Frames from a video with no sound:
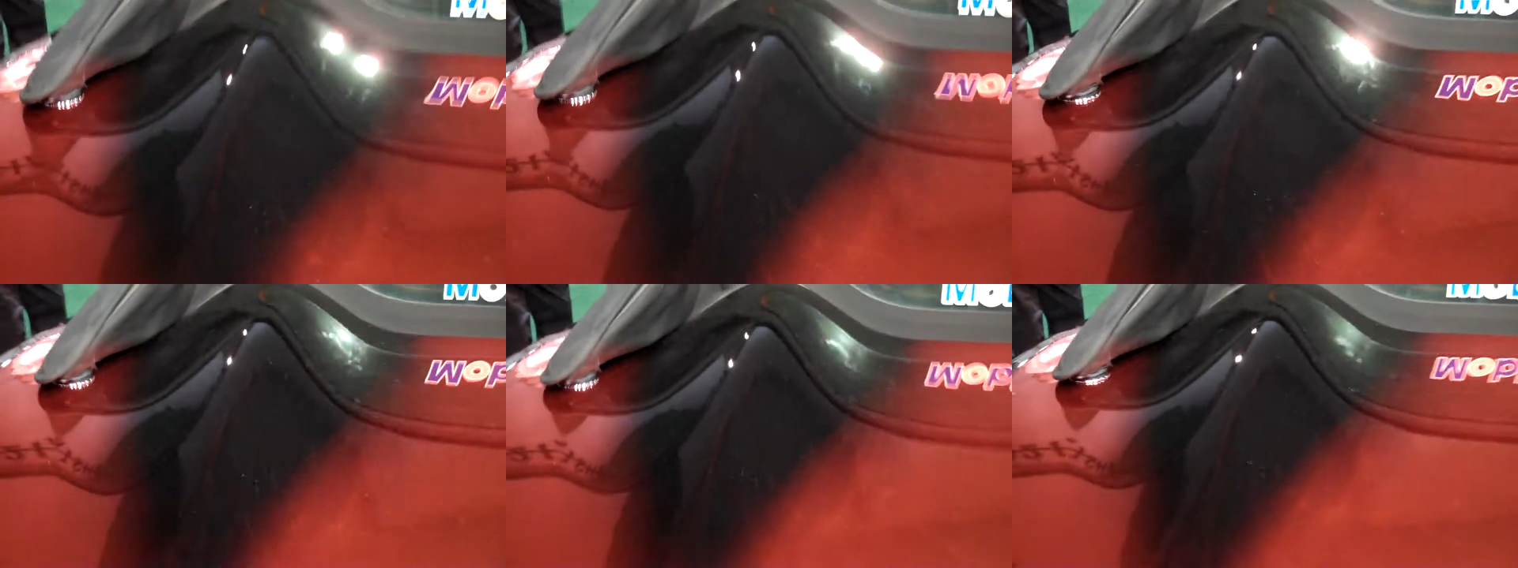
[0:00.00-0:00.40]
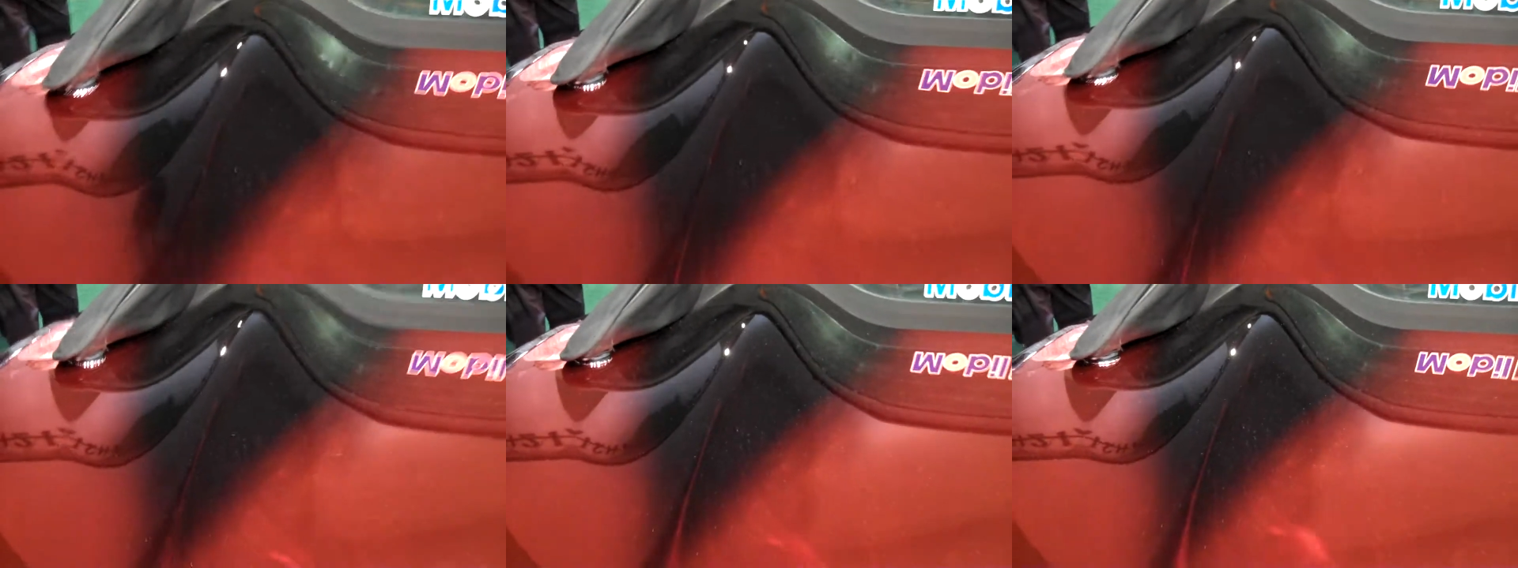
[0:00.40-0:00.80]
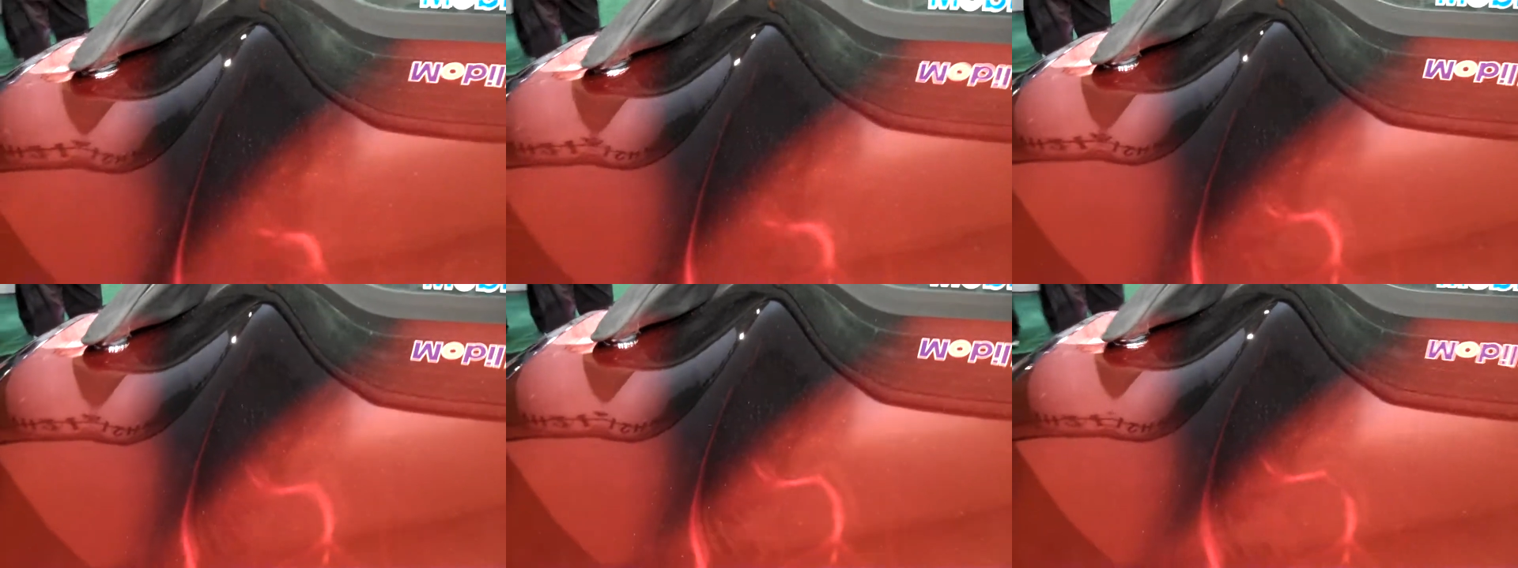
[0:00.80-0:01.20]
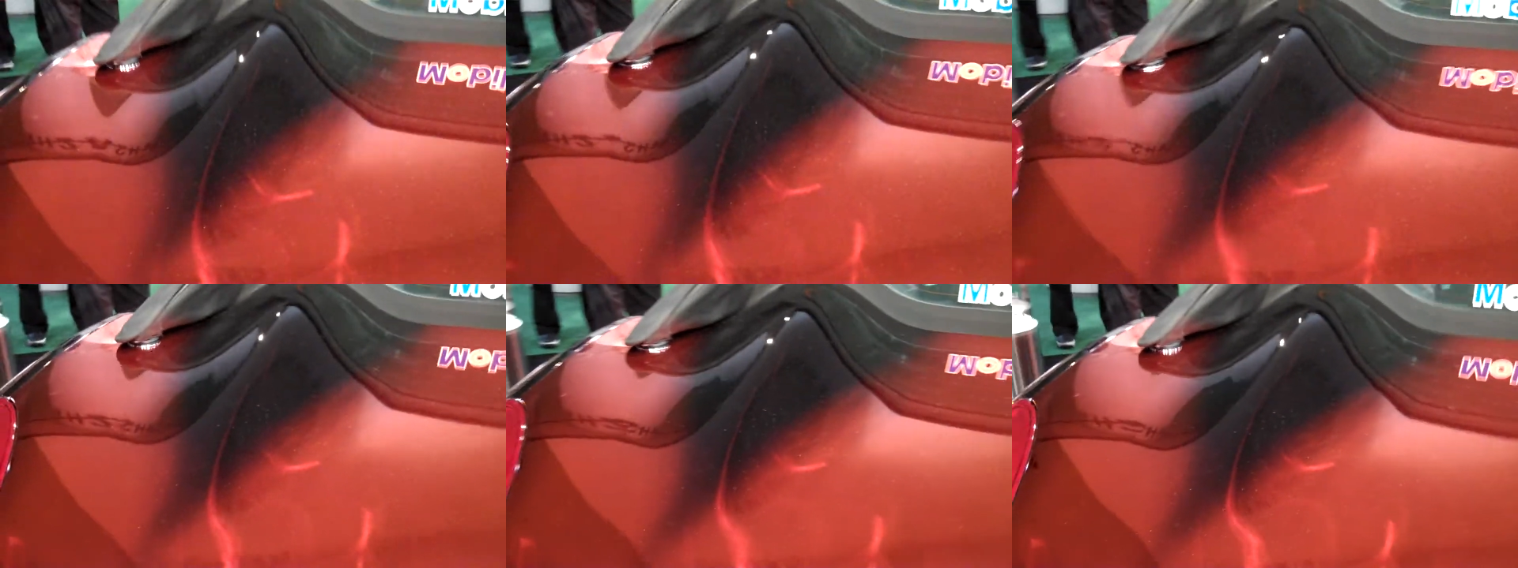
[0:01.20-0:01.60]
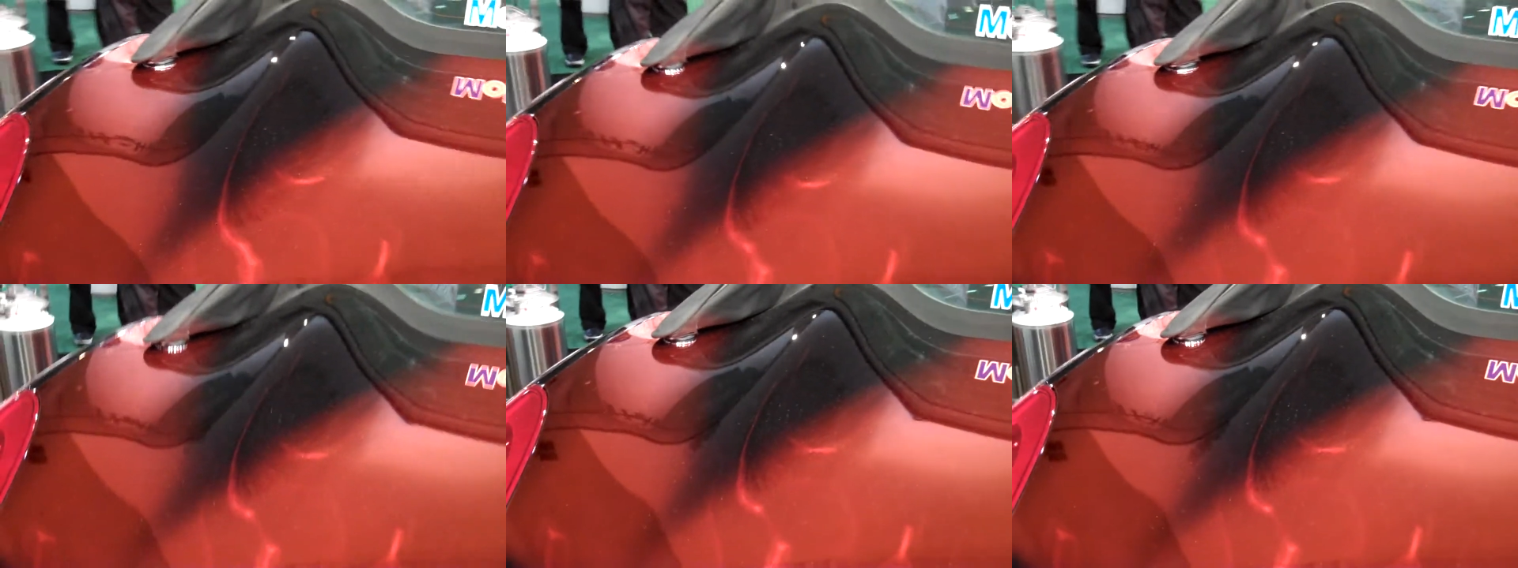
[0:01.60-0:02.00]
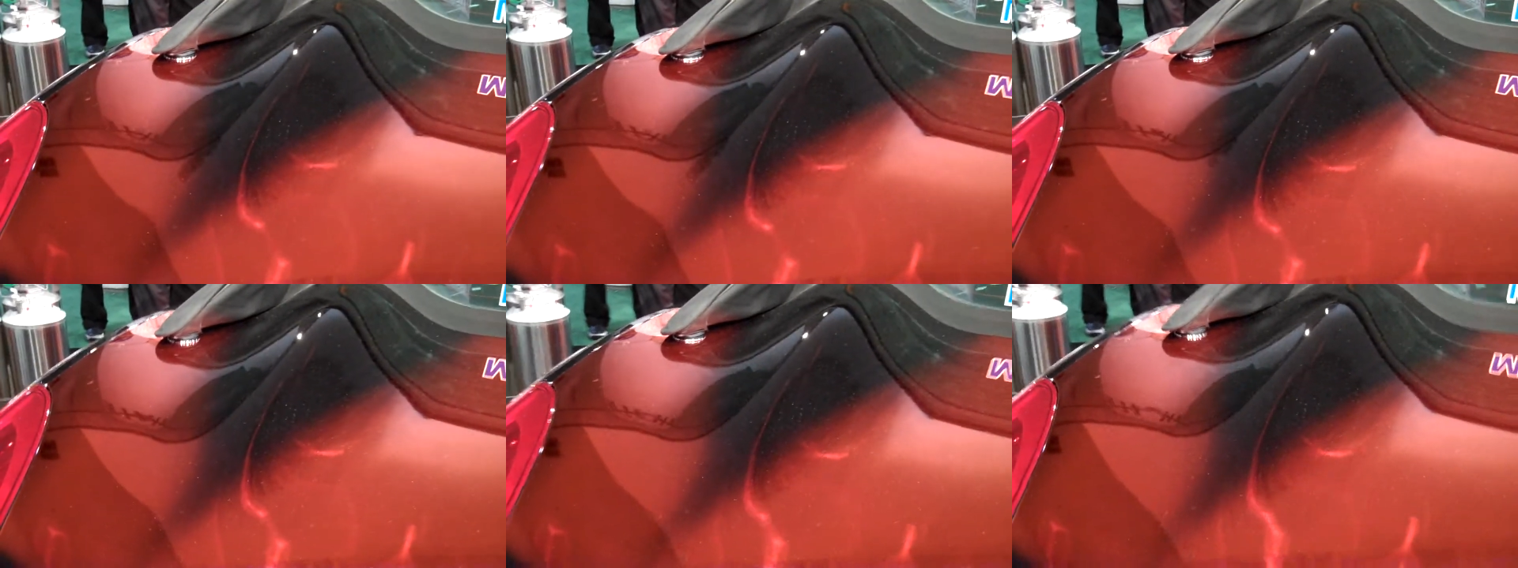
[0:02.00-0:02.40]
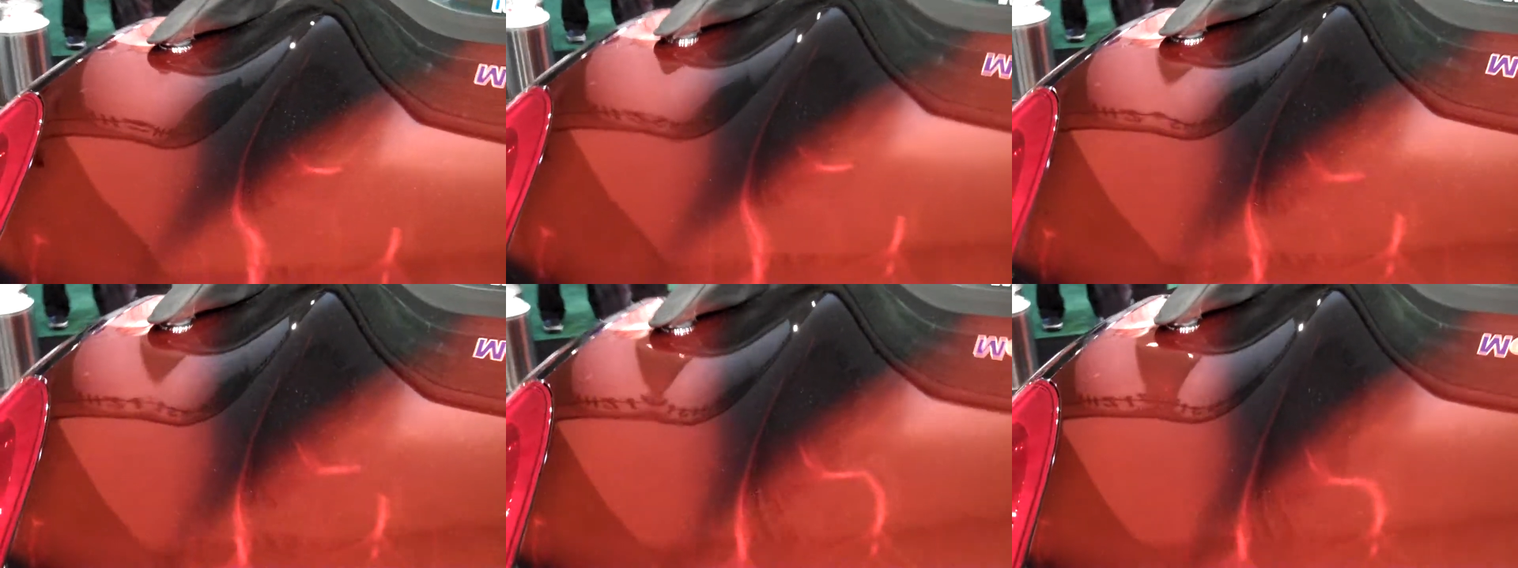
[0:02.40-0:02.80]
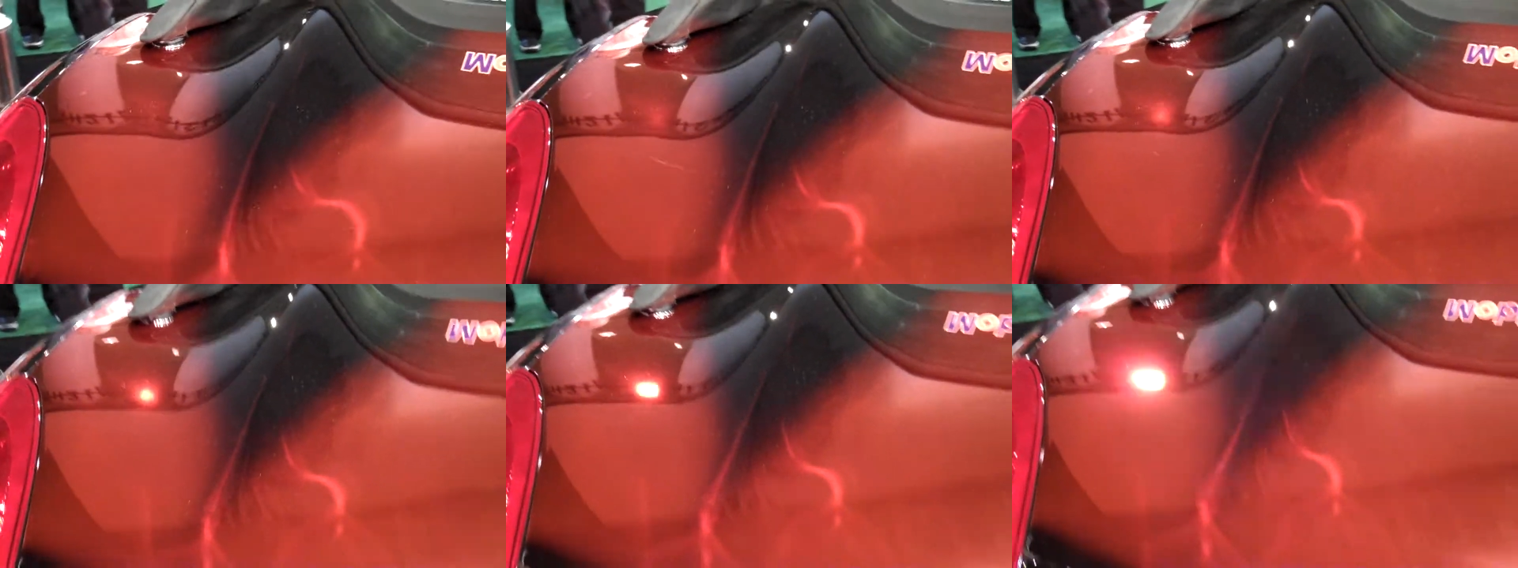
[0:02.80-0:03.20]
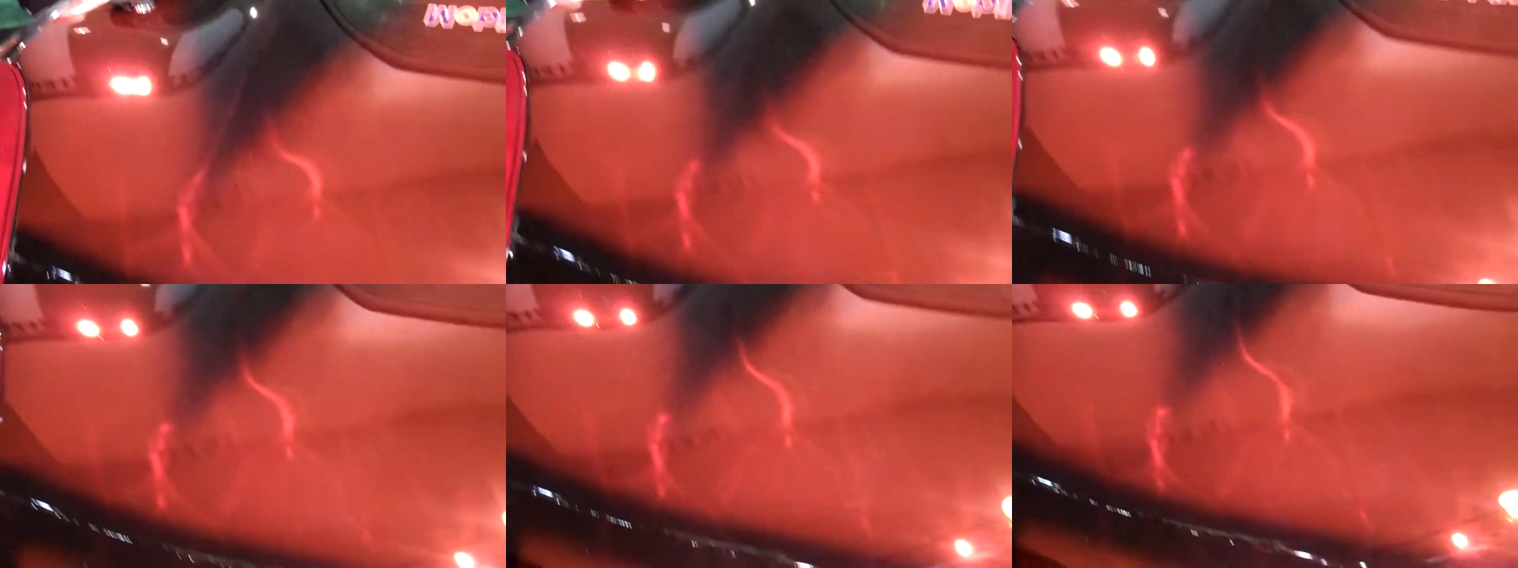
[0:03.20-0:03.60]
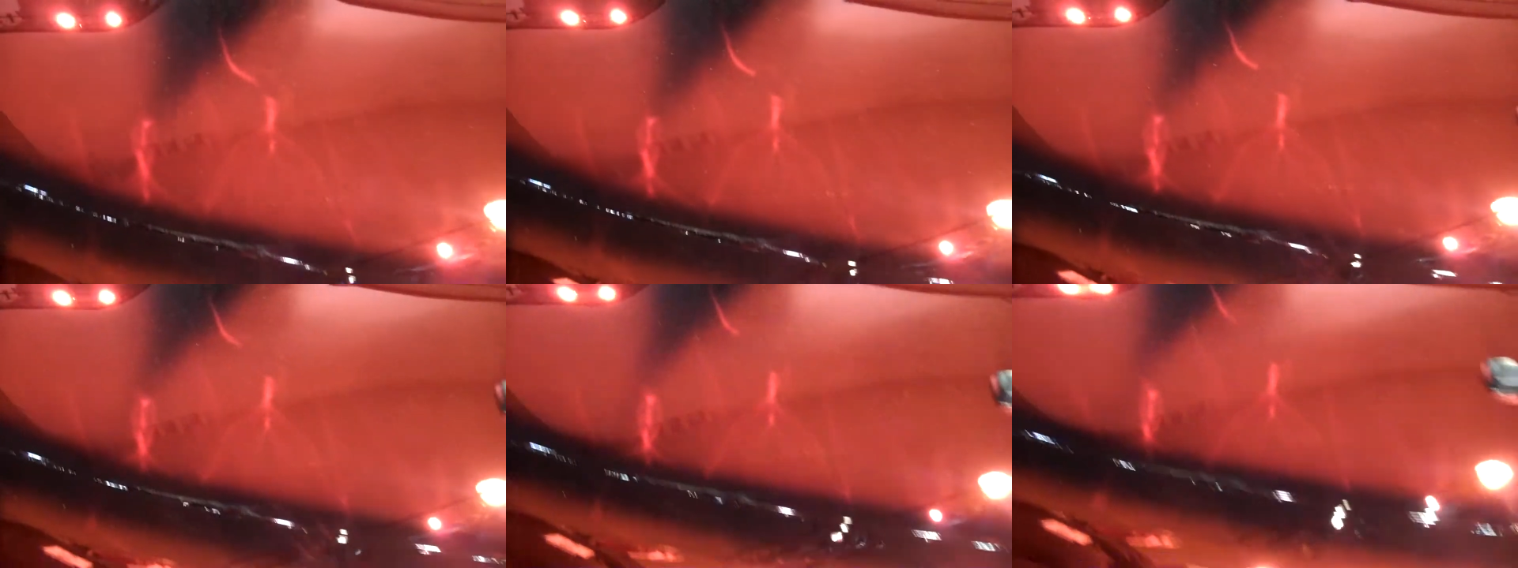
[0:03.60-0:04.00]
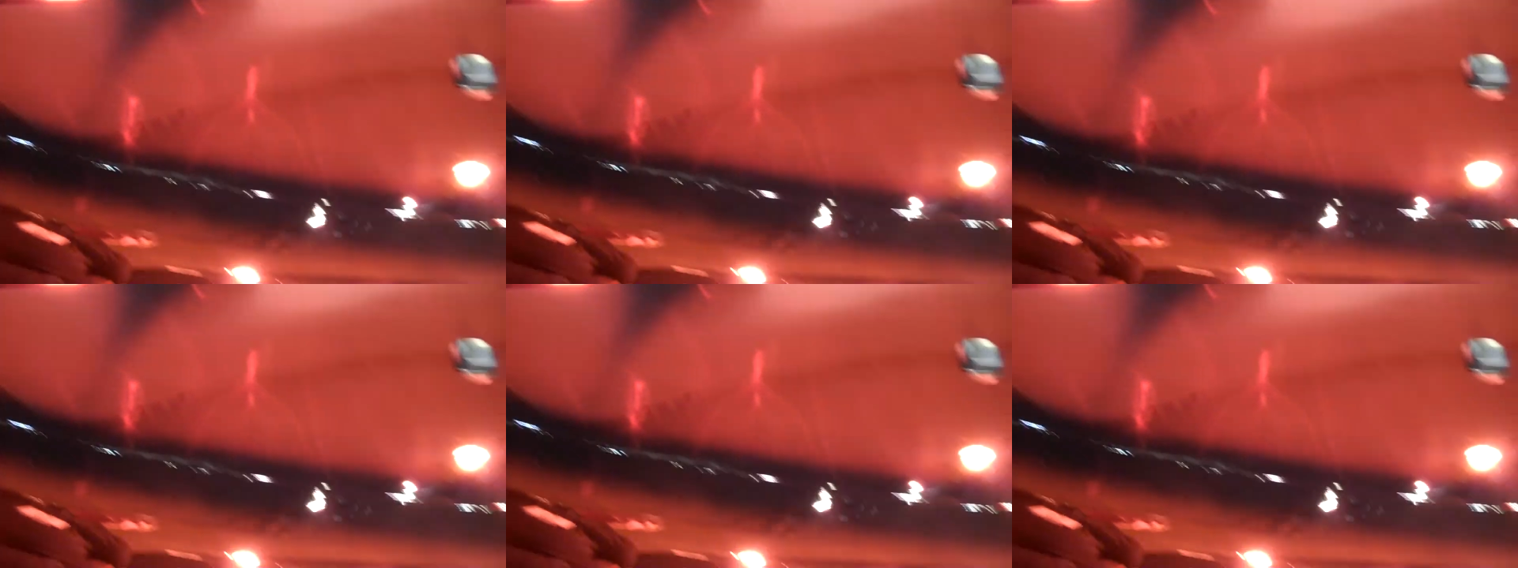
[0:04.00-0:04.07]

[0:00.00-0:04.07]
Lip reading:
(no speaker visible)